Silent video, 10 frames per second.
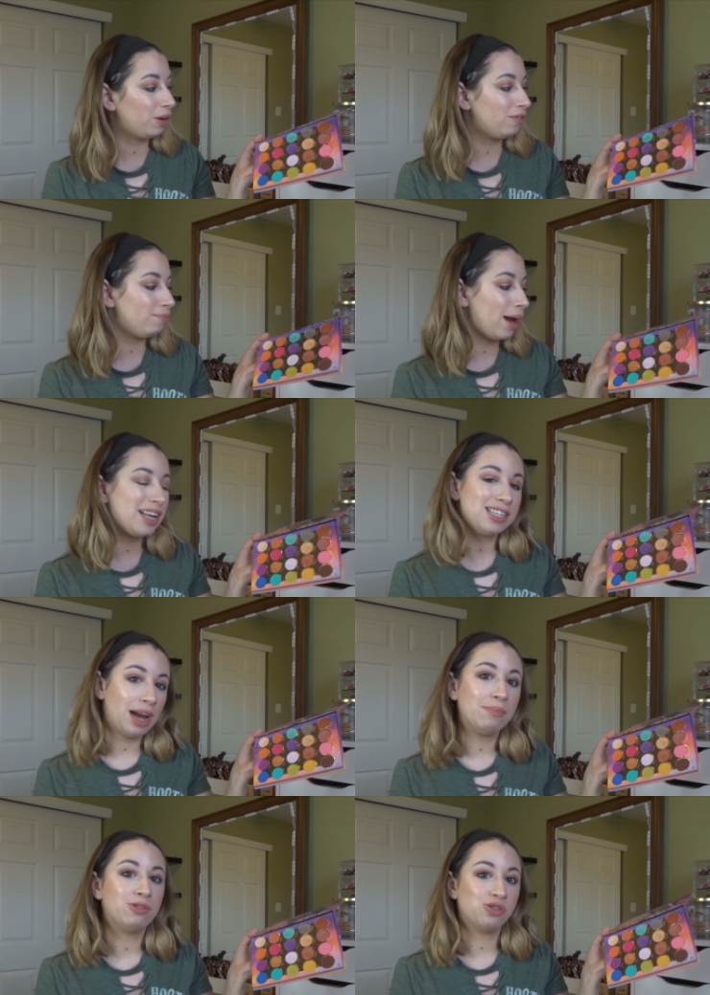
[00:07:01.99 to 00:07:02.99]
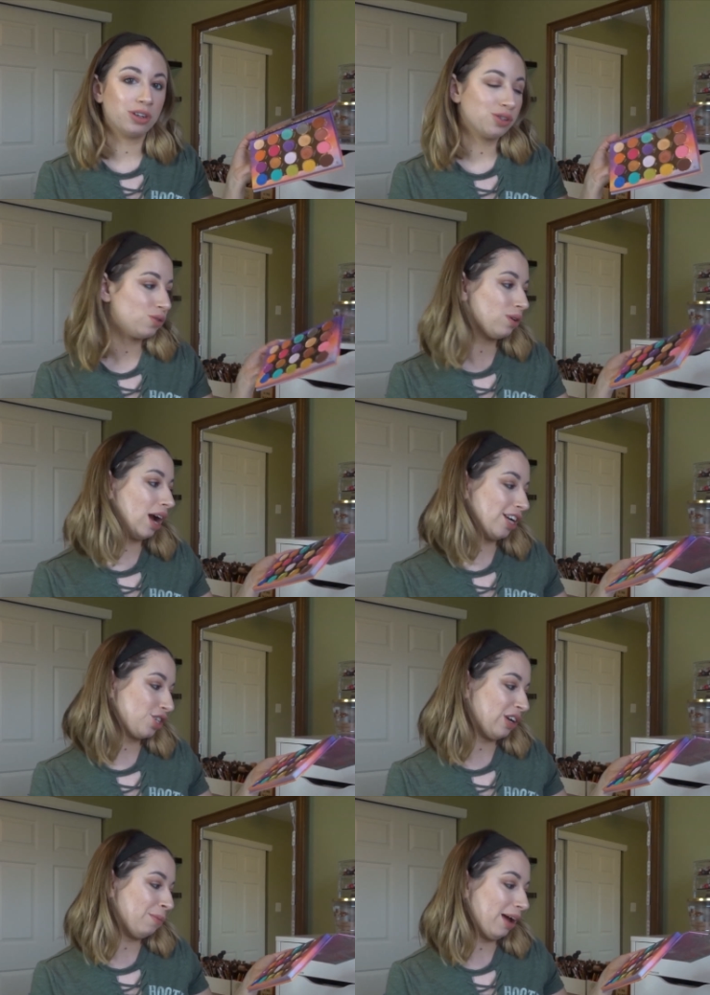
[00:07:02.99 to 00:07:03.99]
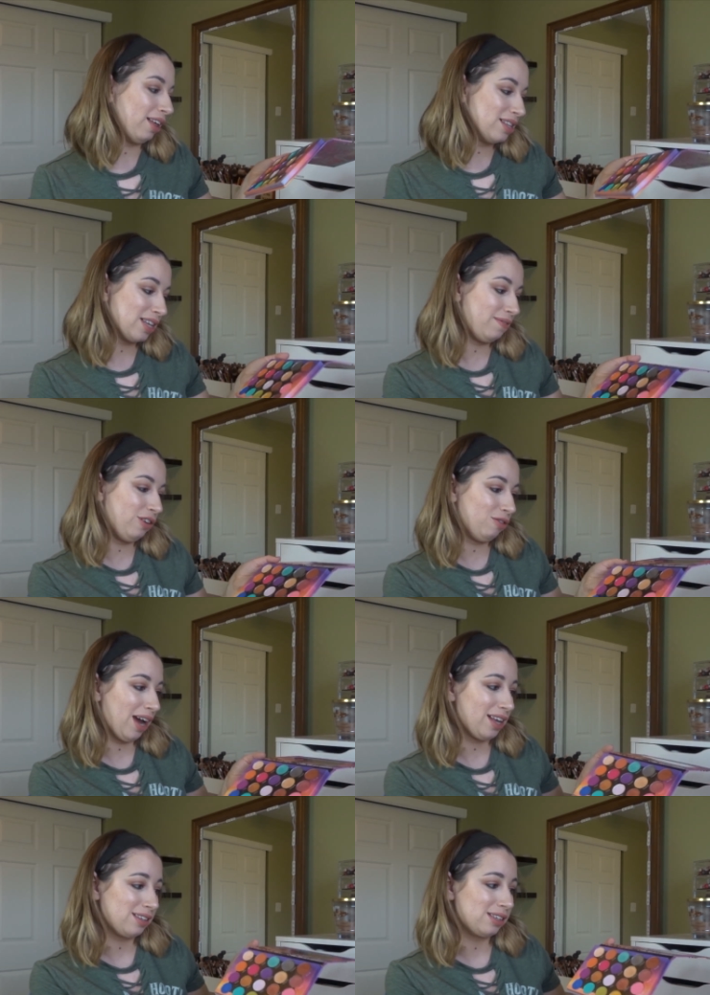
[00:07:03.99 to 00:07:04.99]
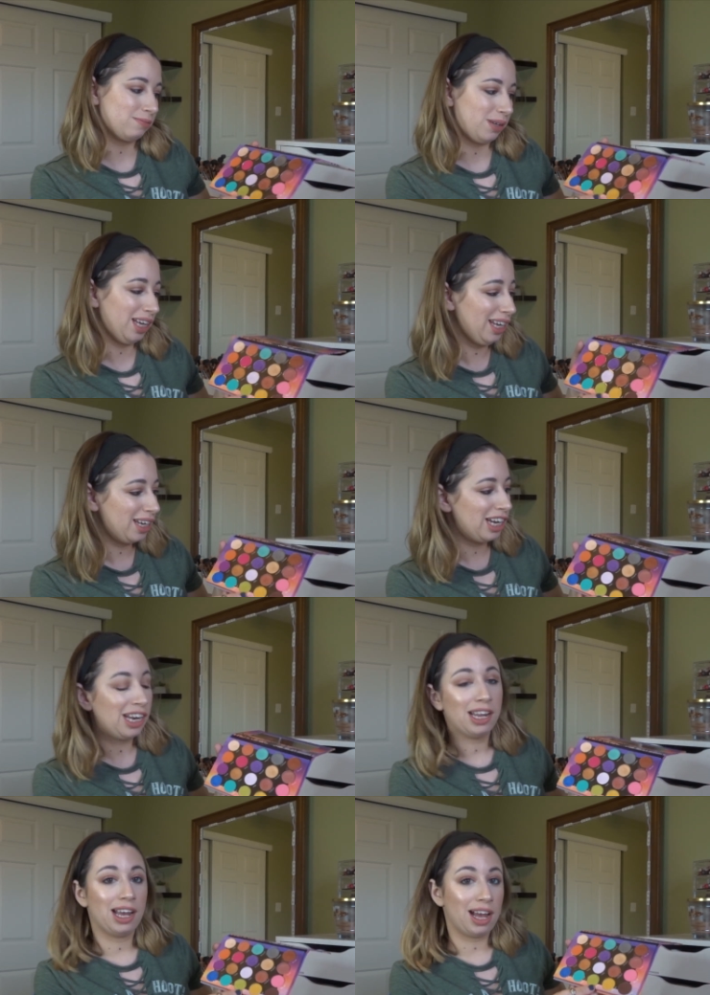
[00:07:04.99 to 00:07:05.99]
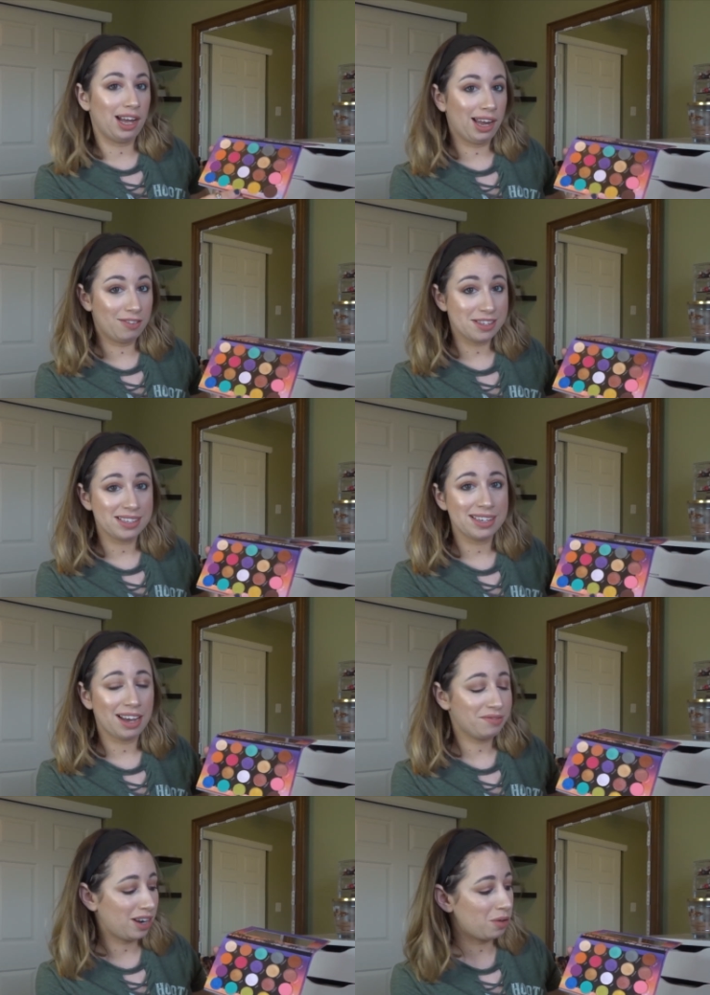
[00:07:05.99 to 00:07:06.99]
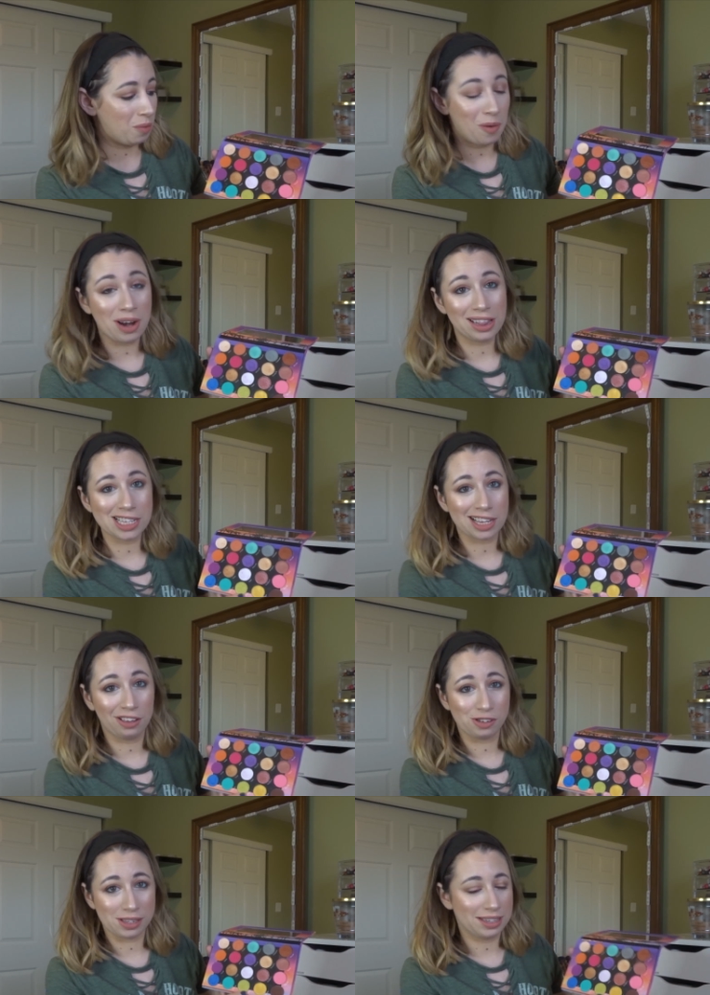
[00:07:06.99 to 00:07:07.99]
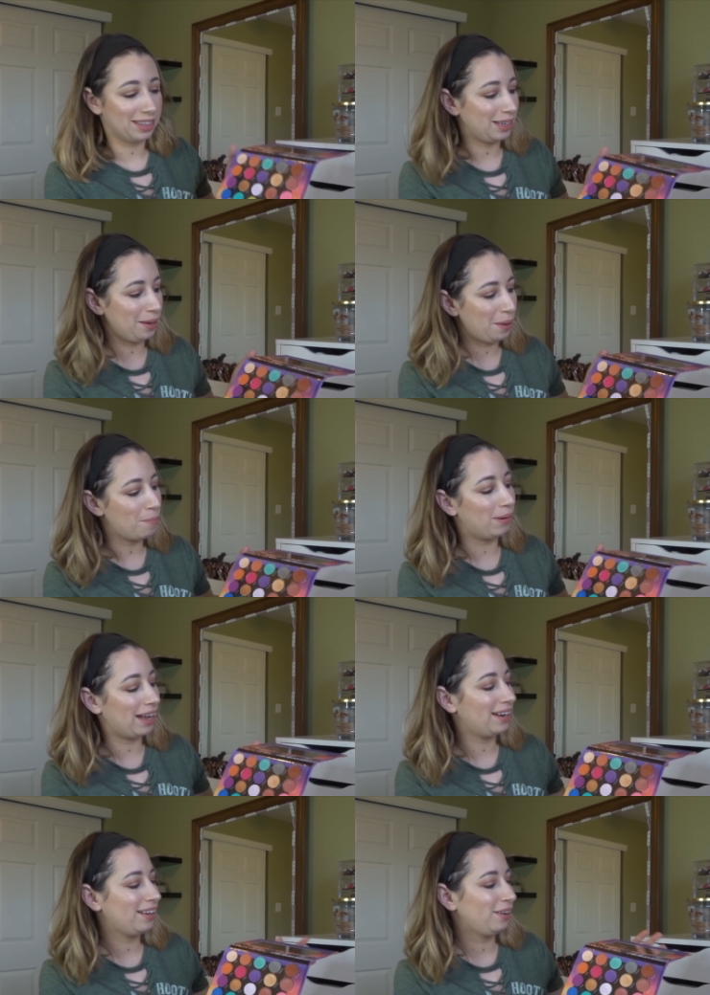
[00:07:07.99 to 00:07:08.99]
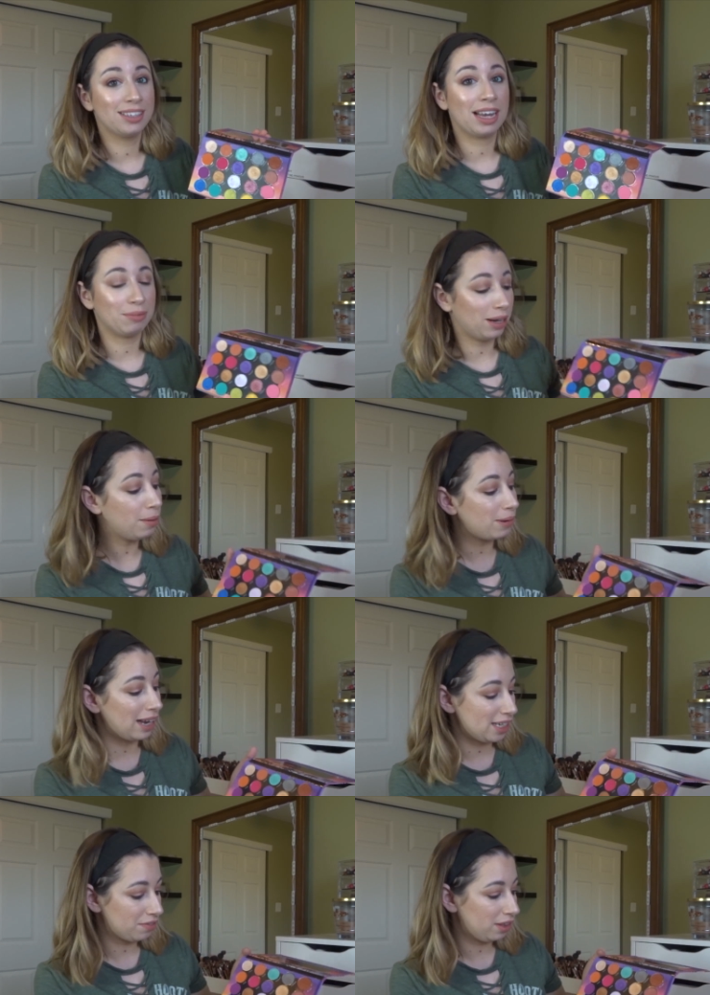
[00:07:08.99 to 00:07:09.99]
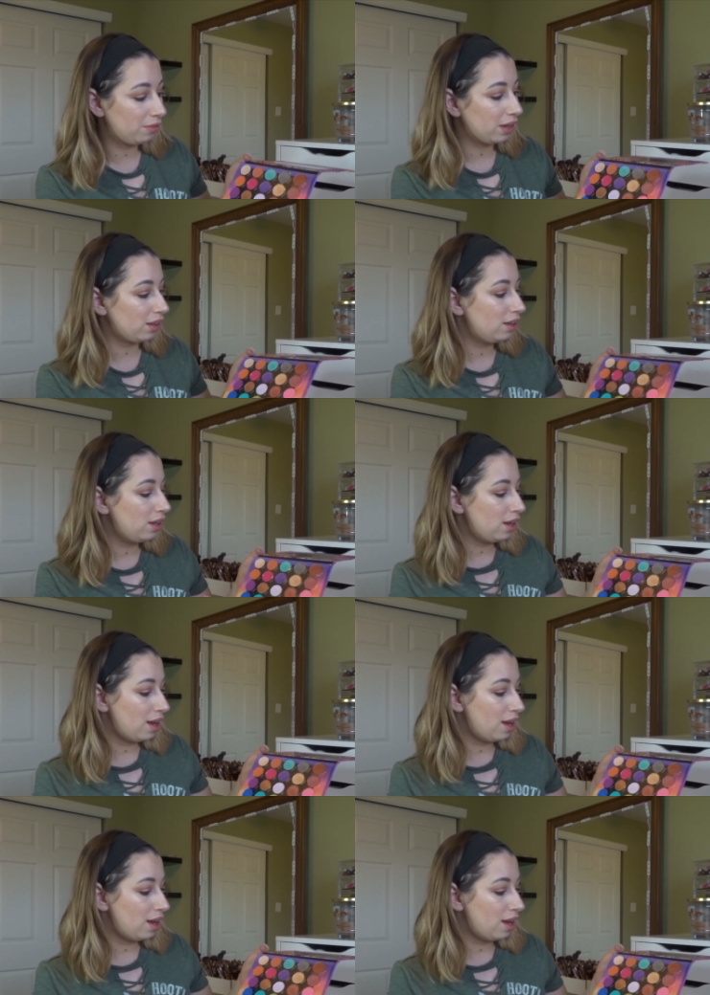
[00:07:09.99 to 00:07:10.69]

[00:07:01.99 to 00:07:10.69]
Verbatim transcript: one of my top drugstore eyeshadow palettes if you asked me. I obviously have not worn these colors lately, but coming up, I definitely will.